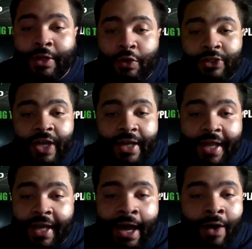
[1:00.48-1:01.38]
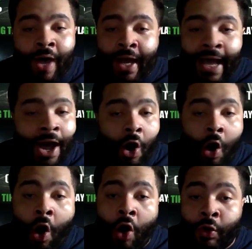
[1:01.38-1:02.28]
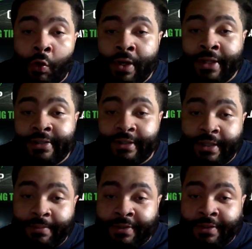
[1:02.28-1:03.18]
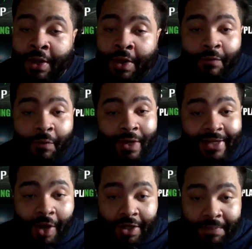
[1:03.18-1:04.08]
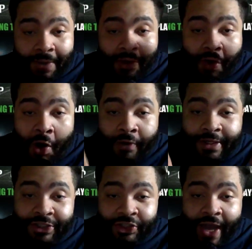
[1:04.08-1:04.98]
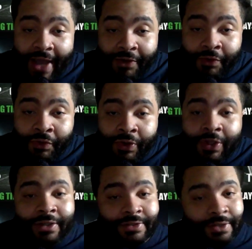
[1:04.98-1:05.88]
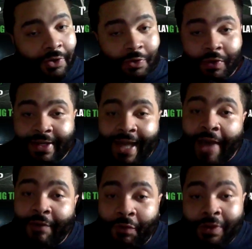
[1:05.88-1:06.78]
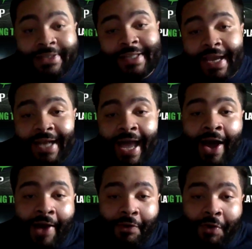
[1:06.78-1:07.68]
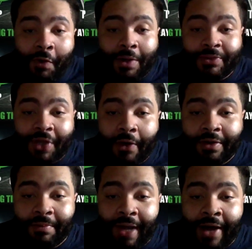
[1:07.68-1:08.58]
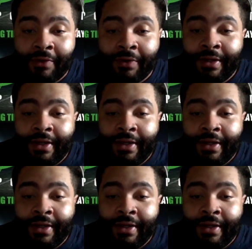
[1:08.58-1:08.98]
You can check that out. I got all the winning slips from what I talked about on this channel. So you can never really say now, I don't know what I'm talking about.